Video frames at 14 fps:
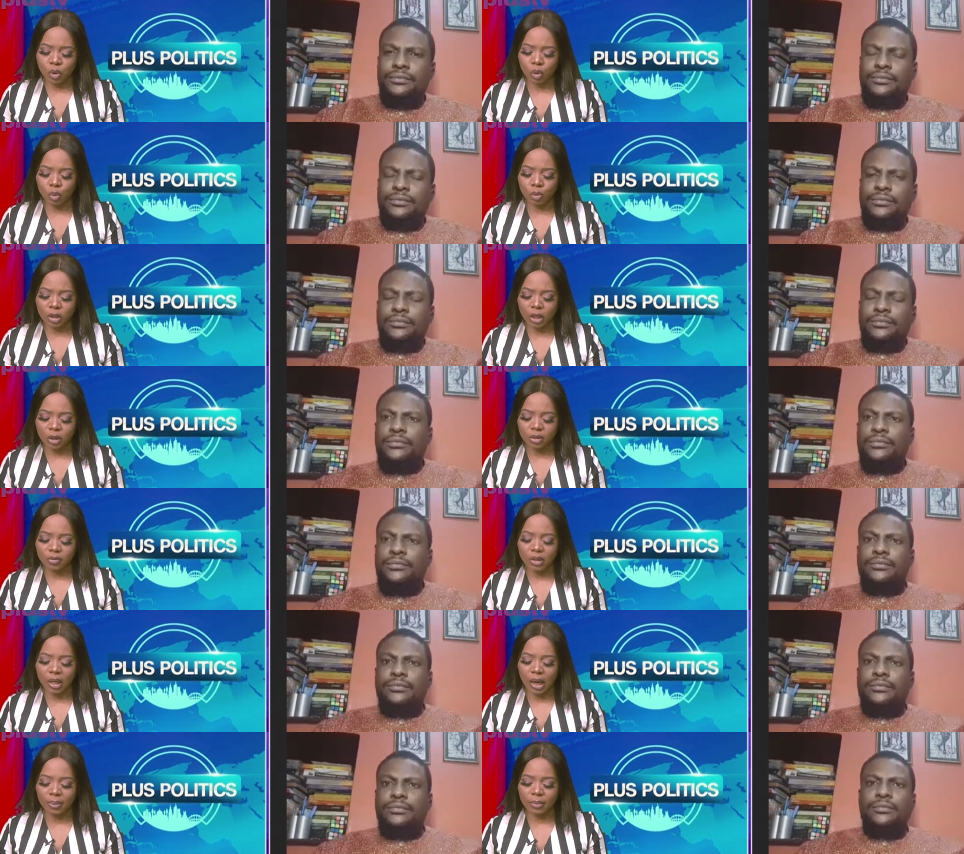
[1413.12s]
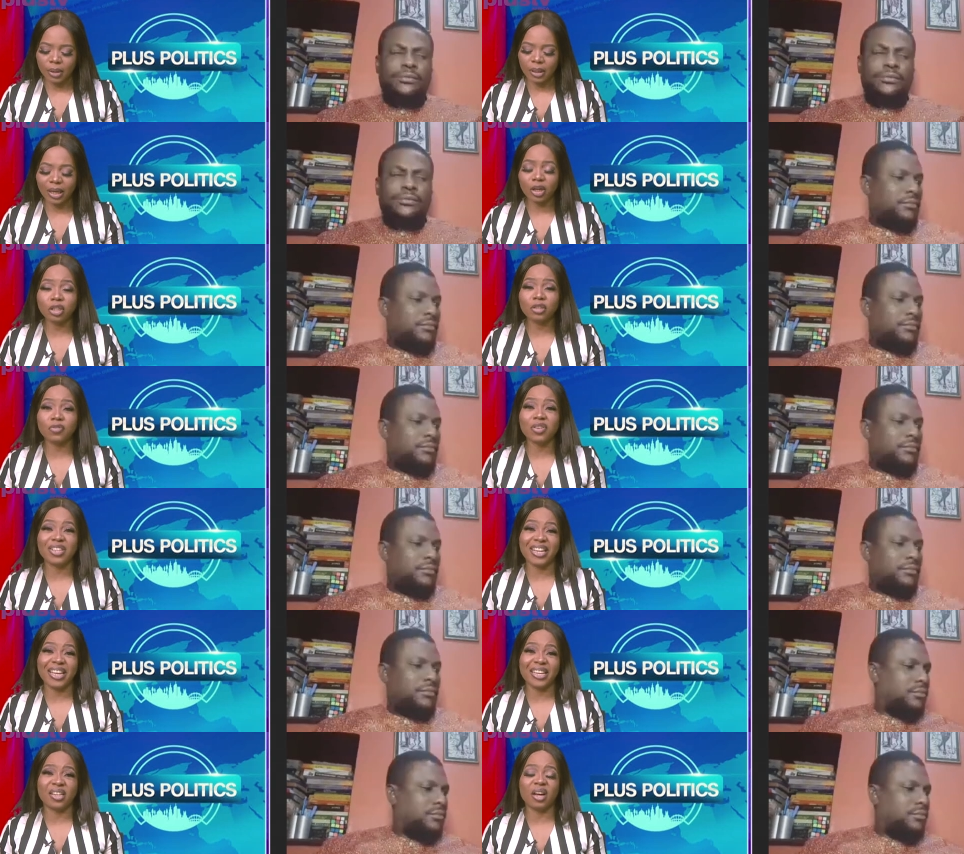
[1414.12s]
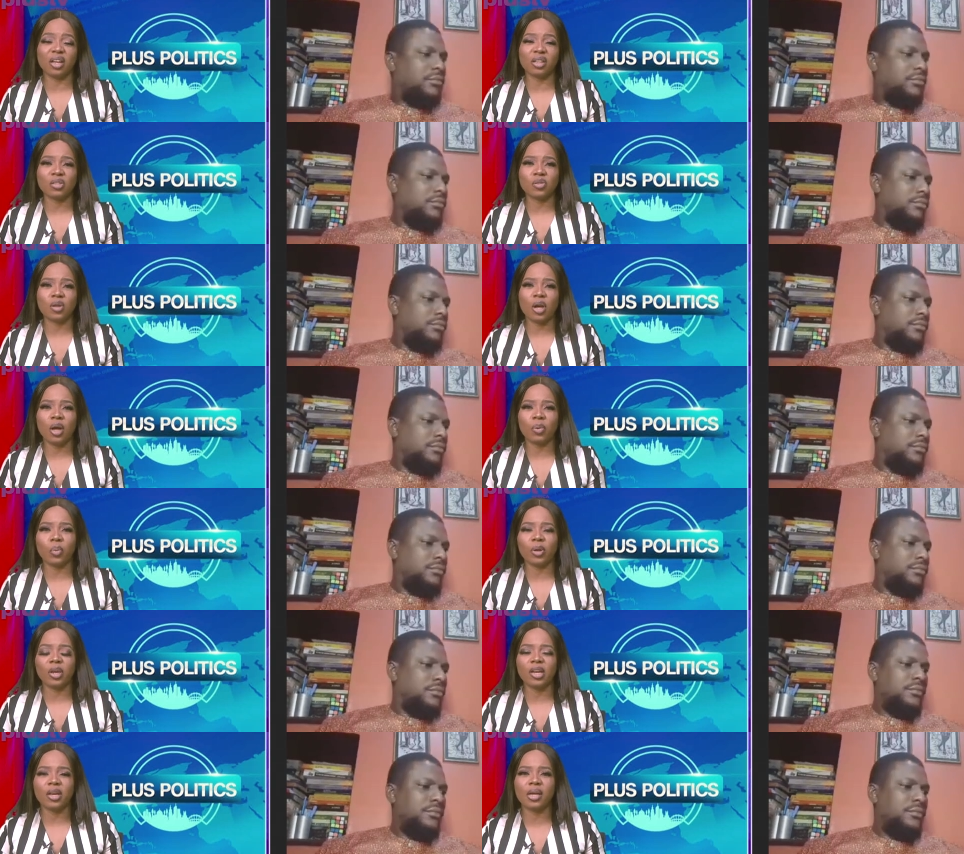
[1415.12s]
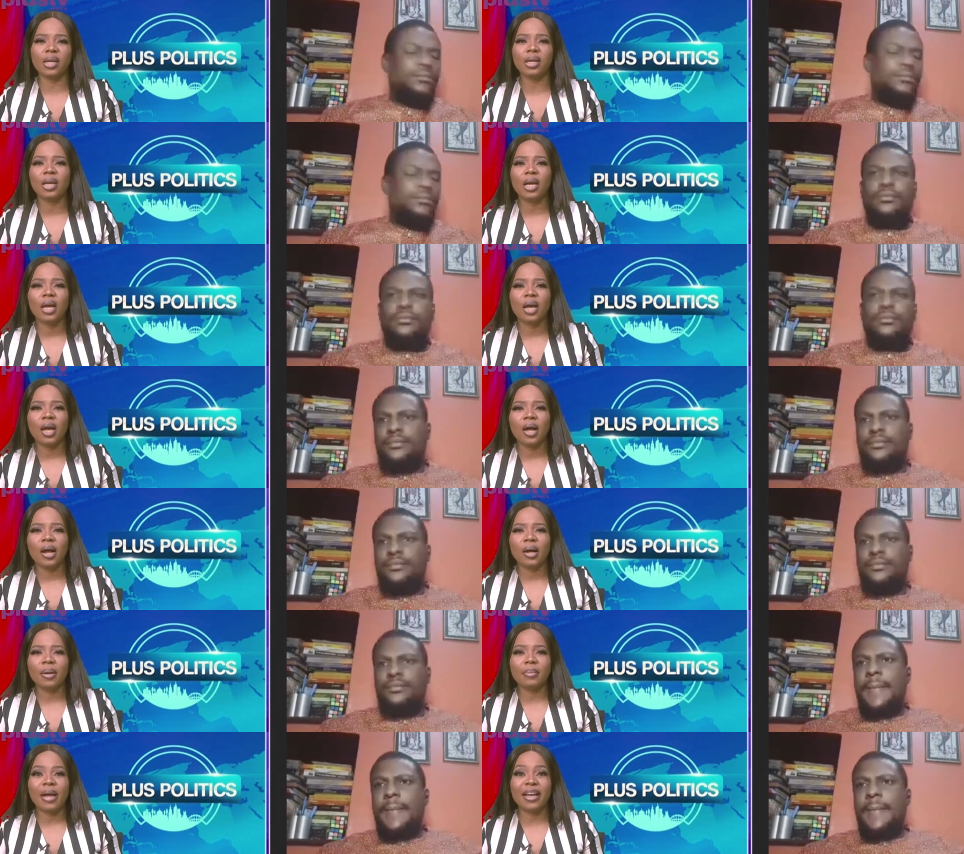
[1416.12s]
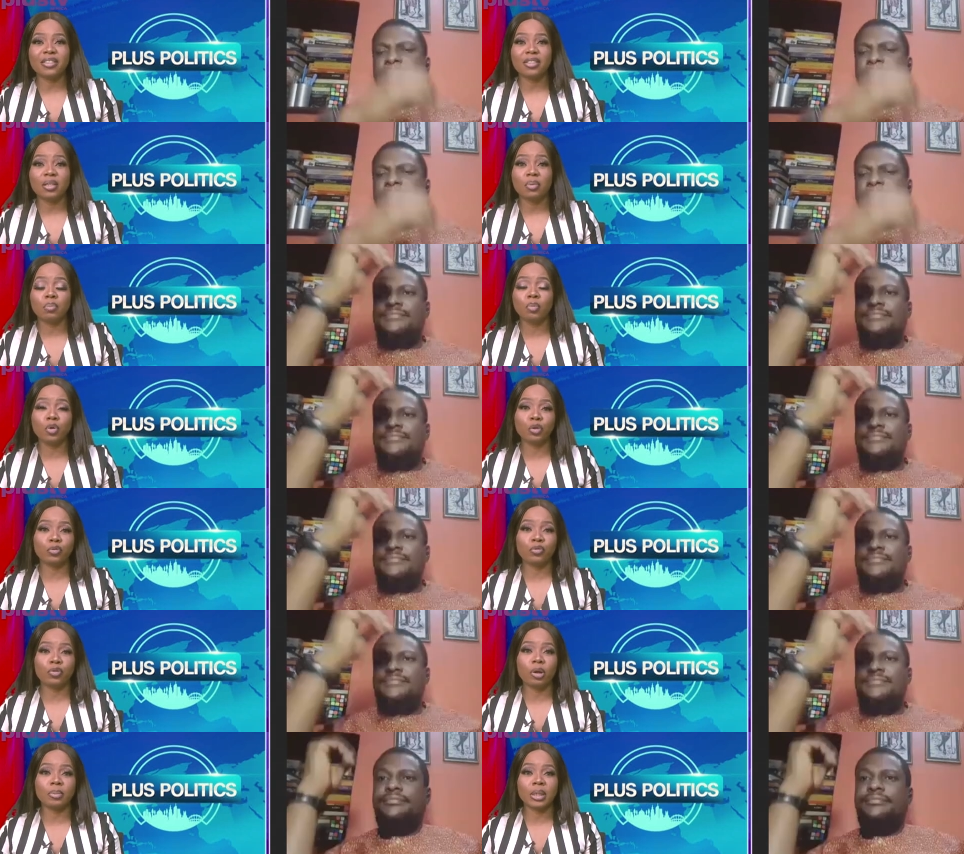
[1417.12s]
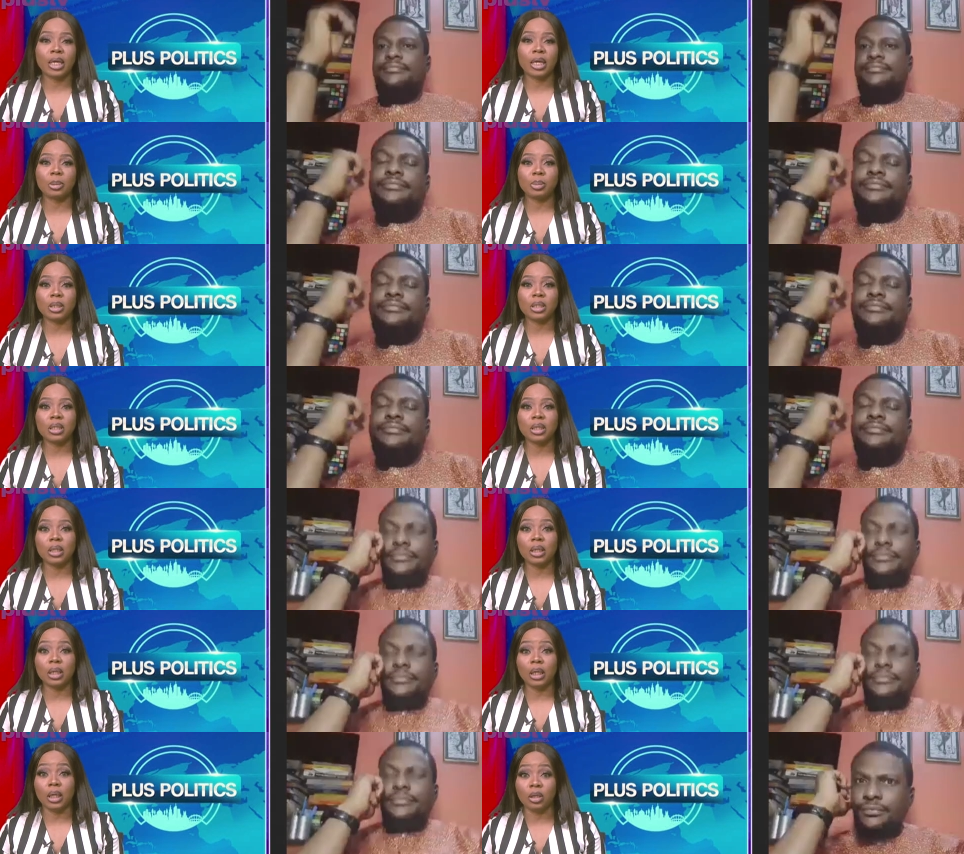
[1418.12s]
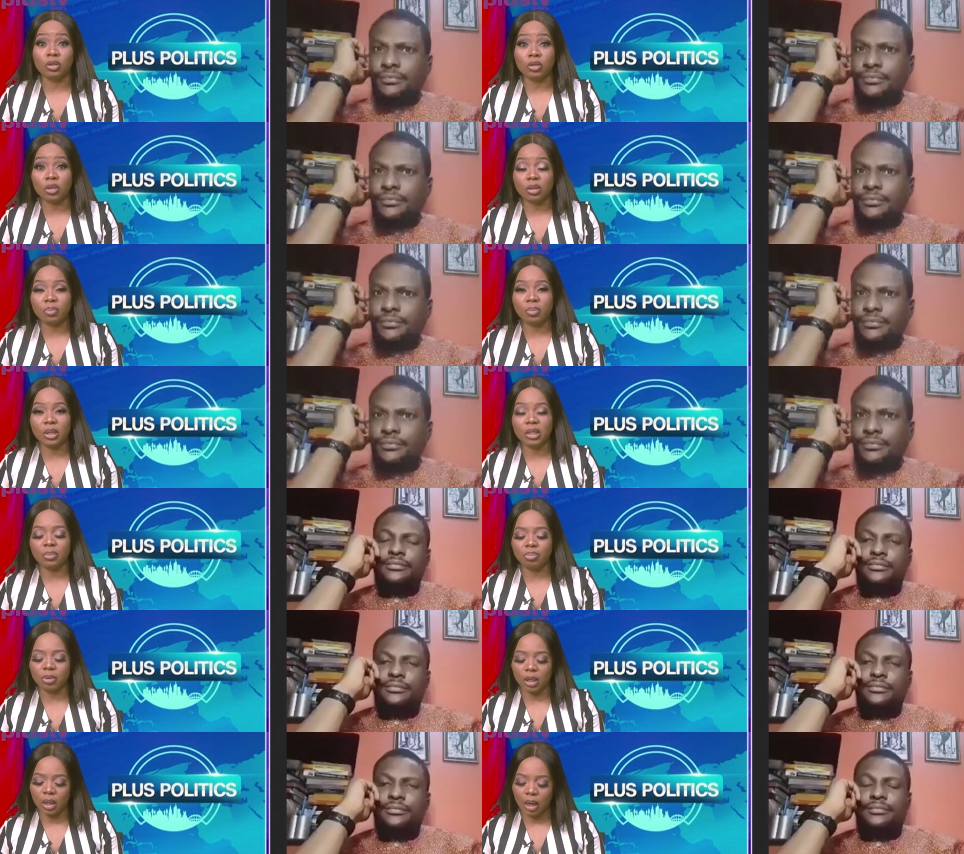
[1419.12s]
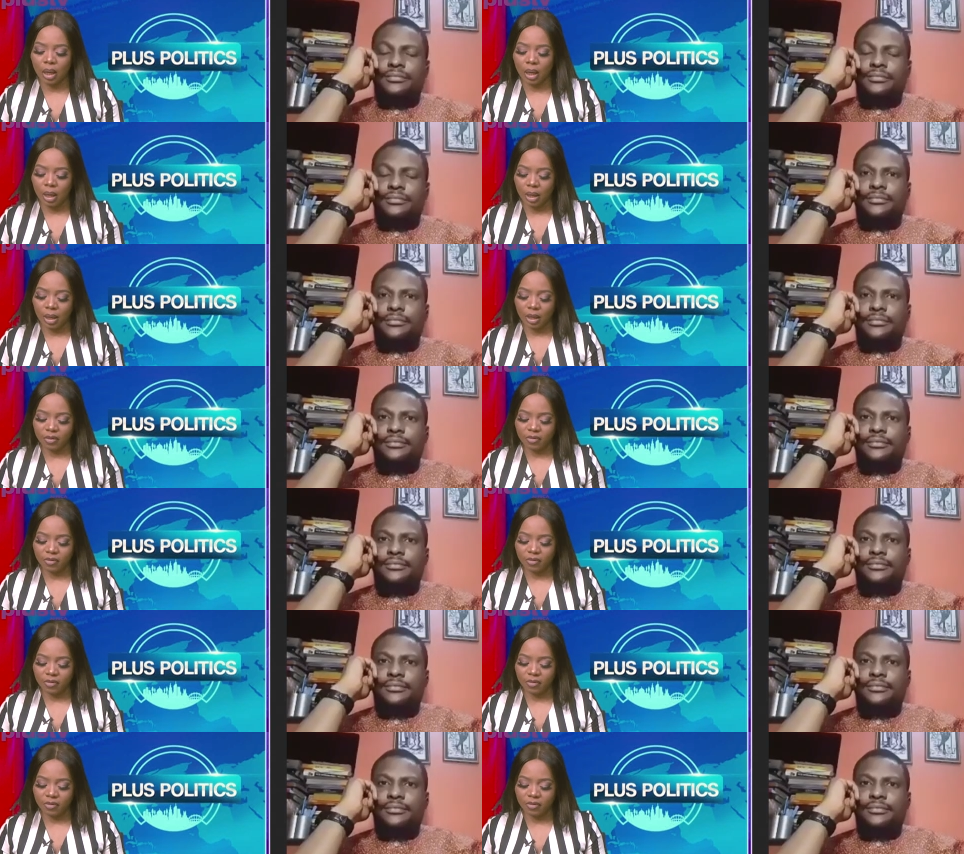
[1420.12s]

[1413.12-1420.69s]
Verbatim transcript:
Speaker 1: almost out of time, Lagos for Lagos, we hear, has moved from the APC into the PDP. In